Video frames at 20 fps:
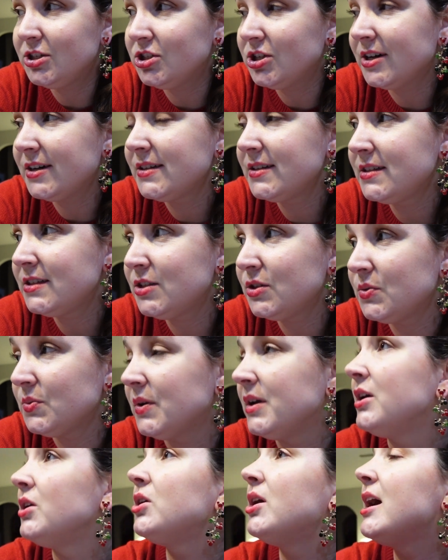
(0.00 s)
just
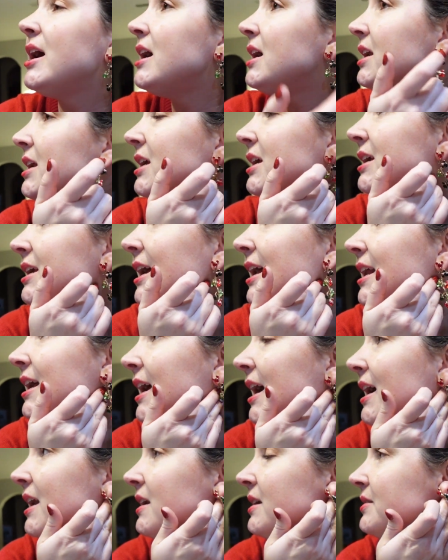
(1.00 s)
reiterate yet
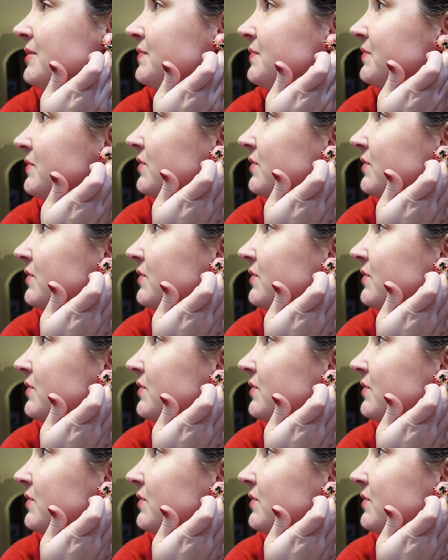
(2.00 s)
again,